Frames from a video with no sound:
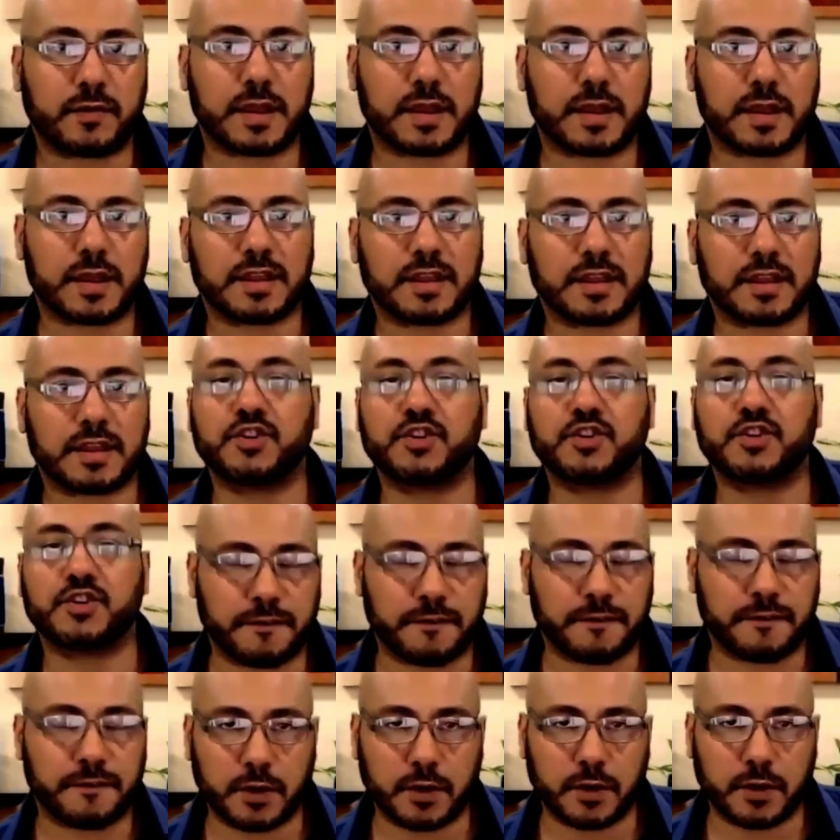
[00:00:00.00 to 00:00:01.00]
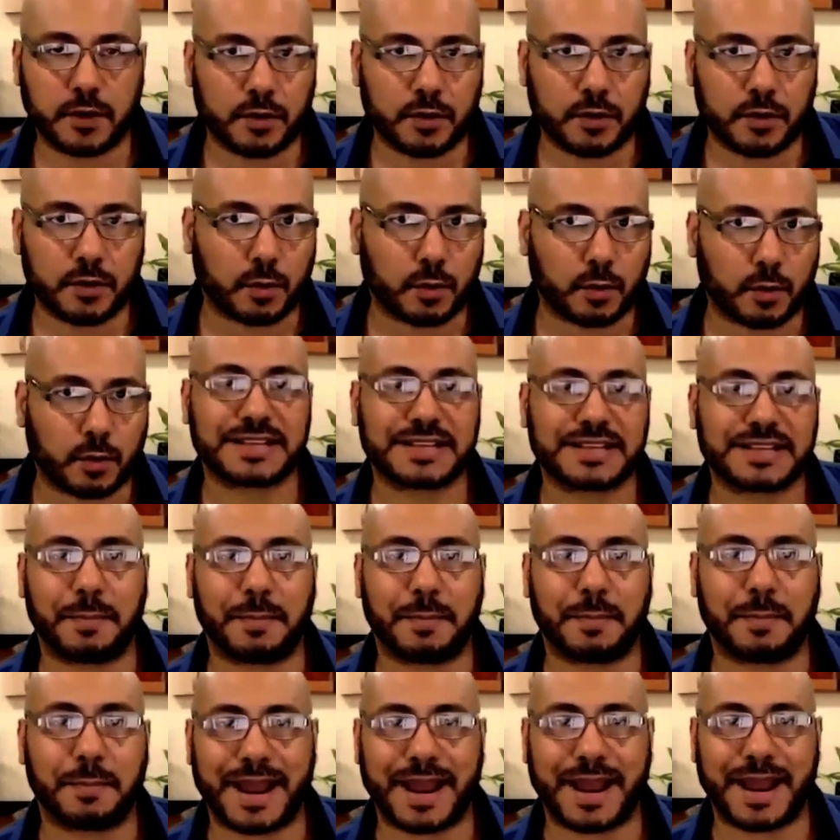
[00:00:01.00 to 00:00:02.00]
superfood or whatever it is
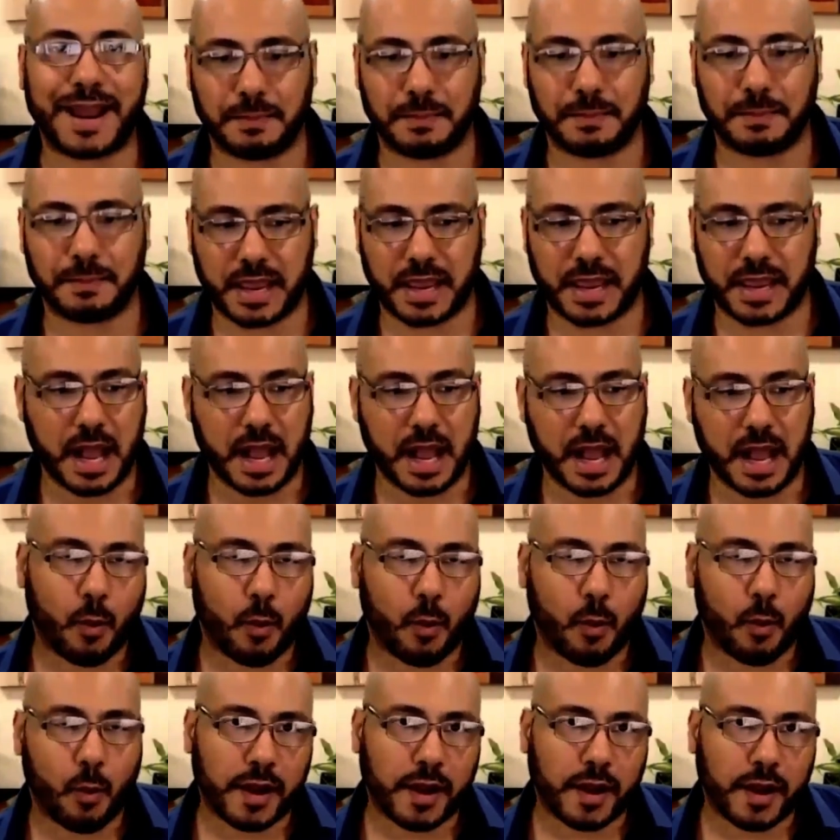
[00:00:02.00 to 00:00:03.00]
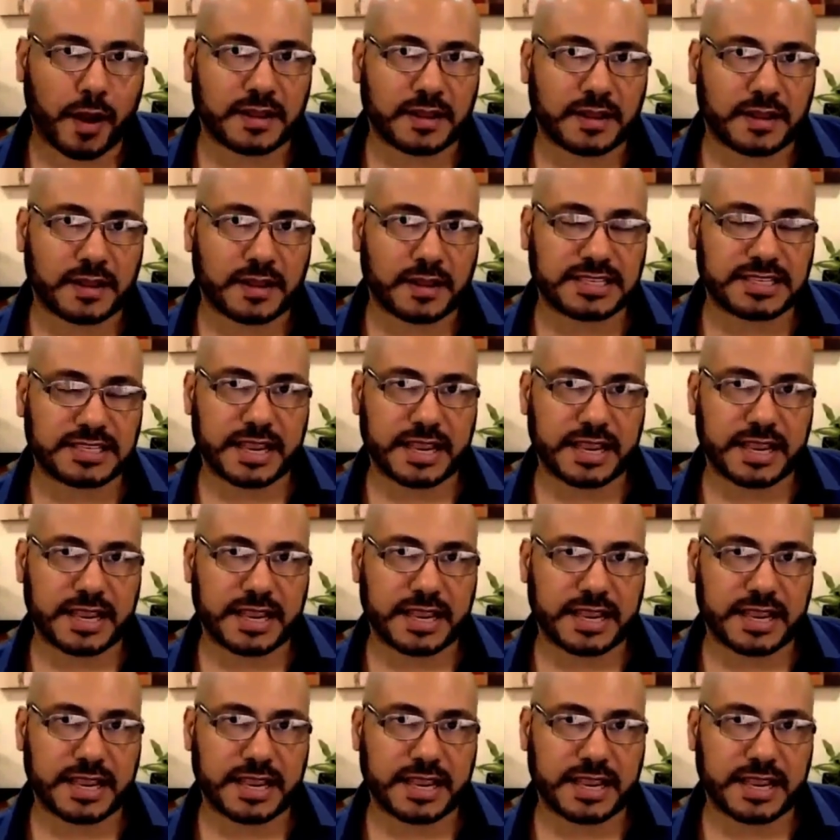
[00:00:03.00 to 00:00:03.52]
might be. I want to see